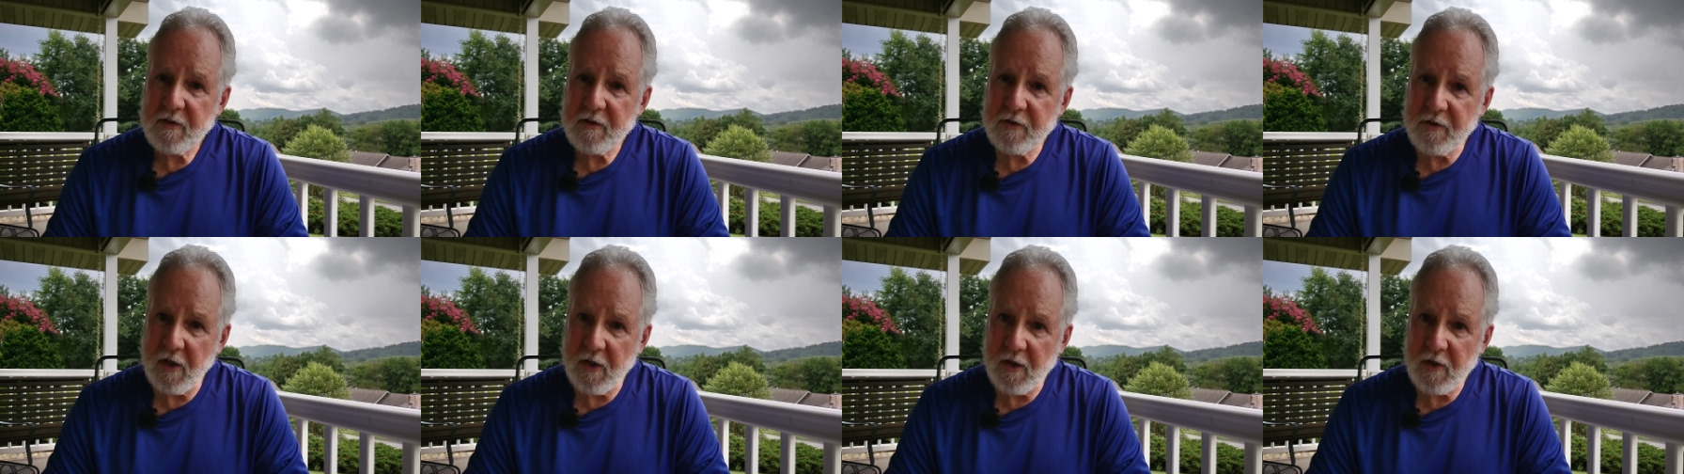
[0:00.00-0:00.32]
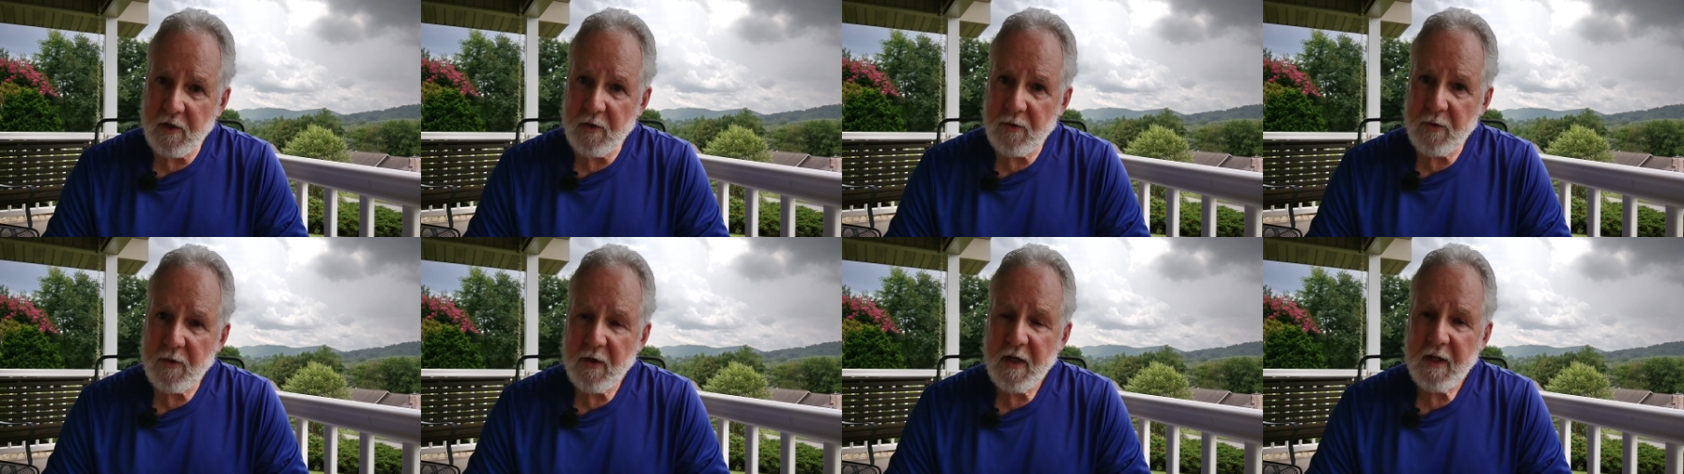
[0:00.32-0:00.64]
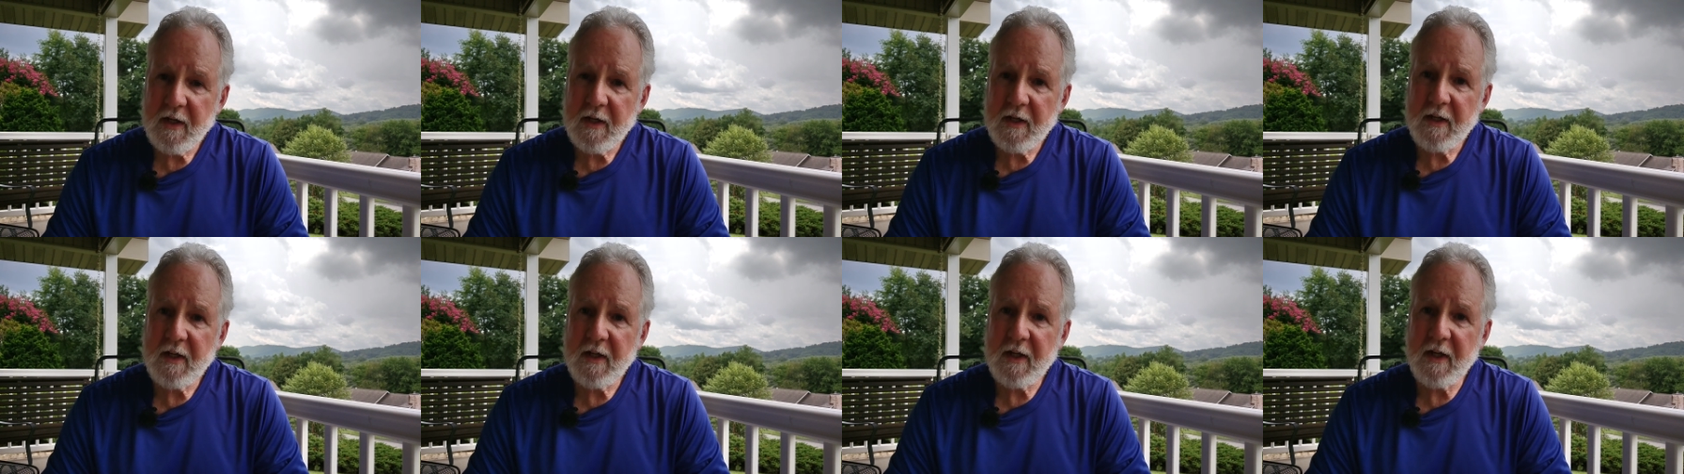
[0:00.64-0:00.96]
go
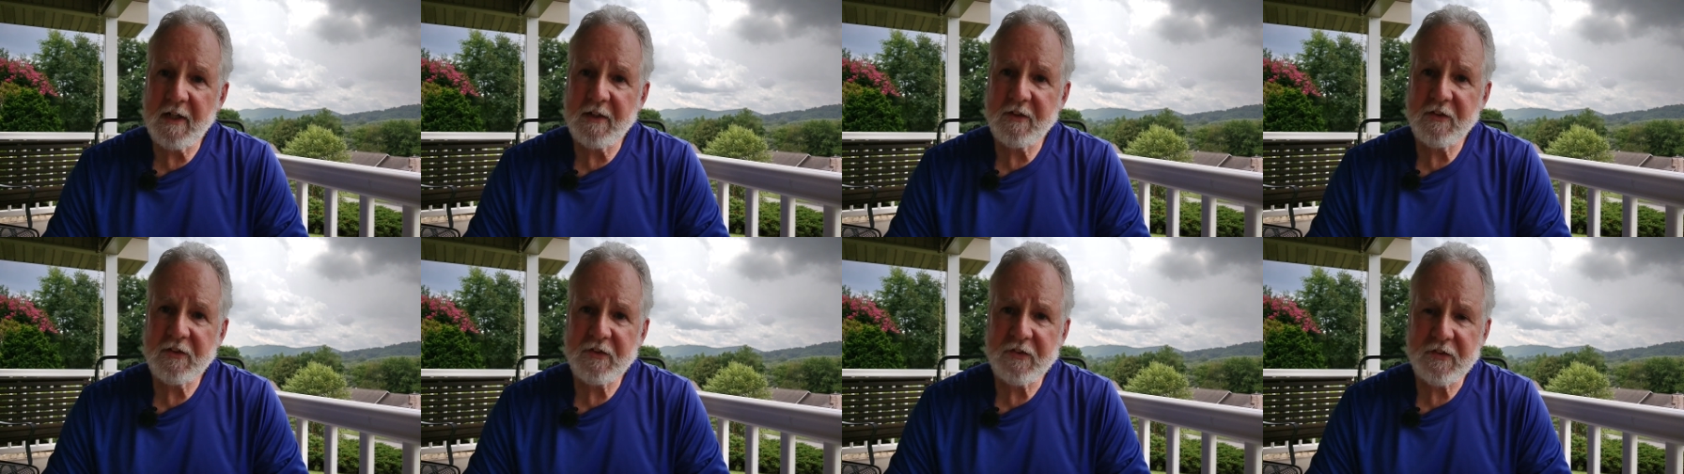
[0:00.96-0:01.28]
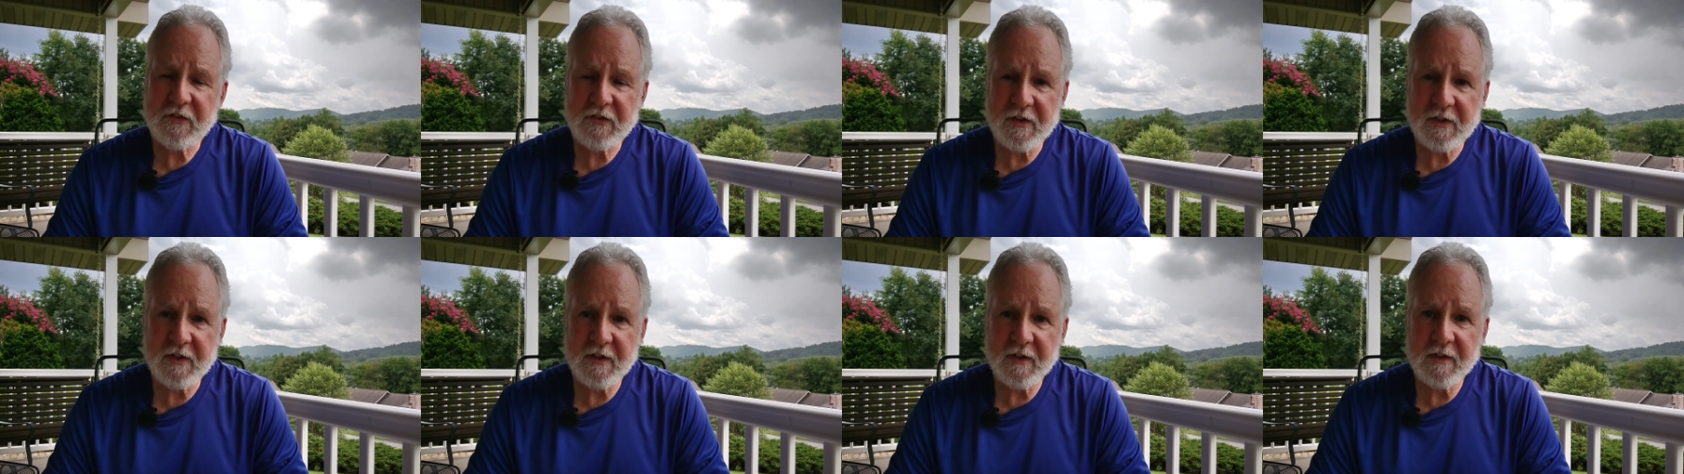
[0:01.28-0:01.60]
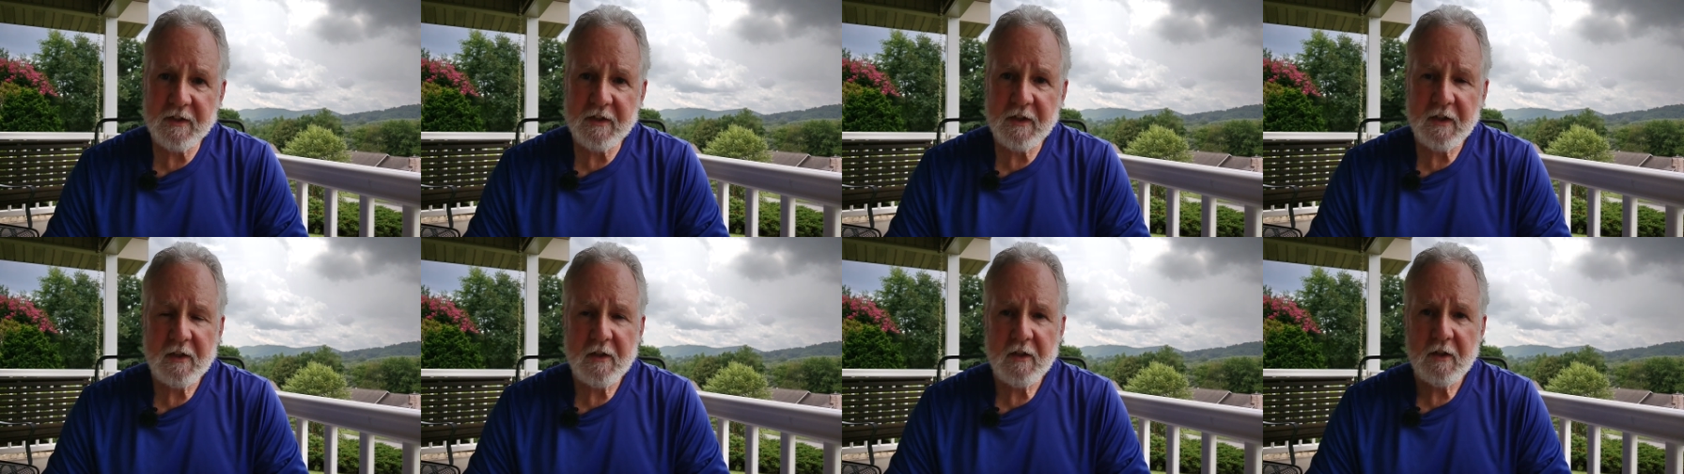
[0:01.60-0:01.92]
and
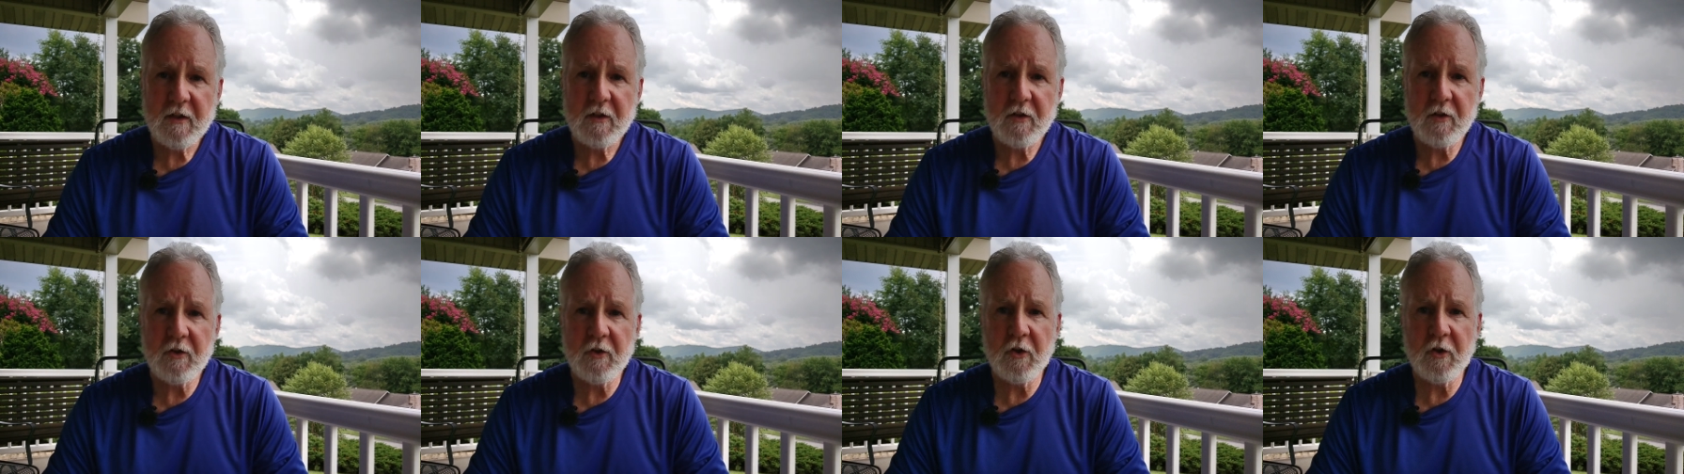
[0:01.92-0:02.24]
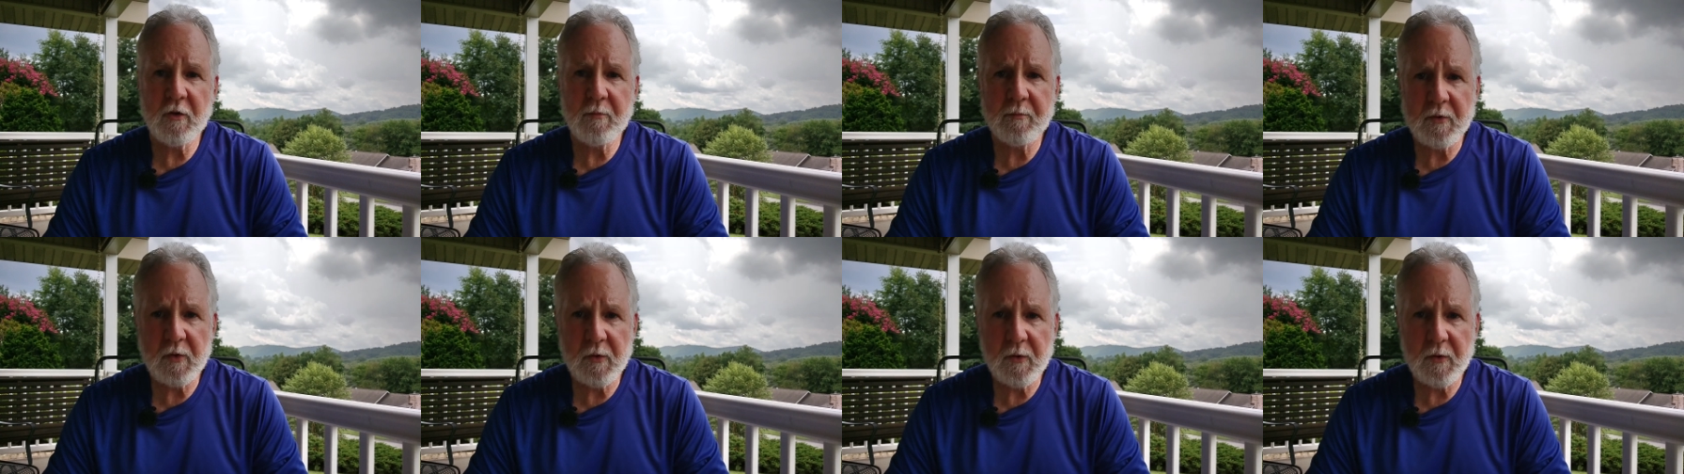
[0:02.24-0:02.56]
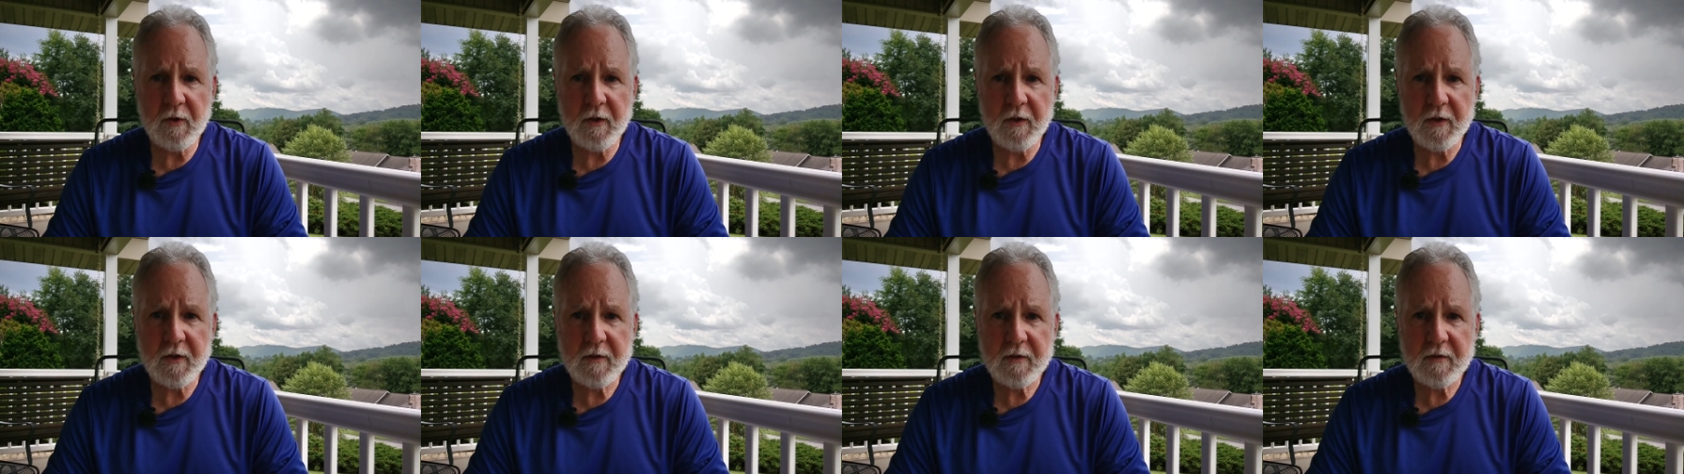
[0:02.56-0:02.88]
sin no
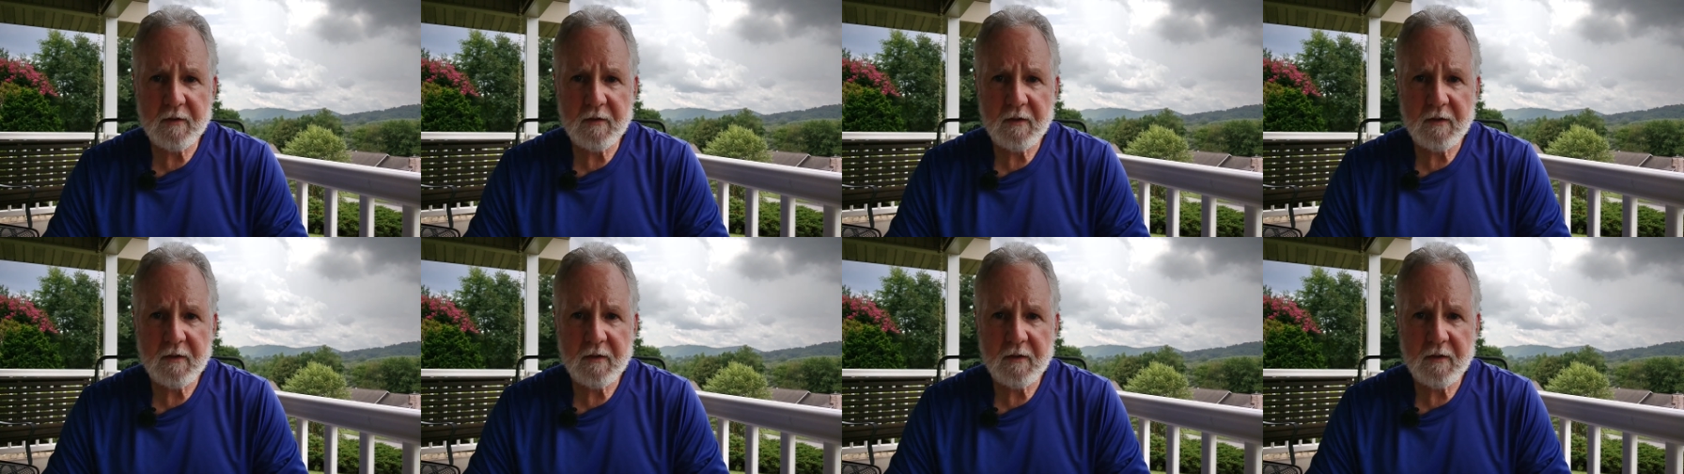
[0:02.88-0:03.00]
more.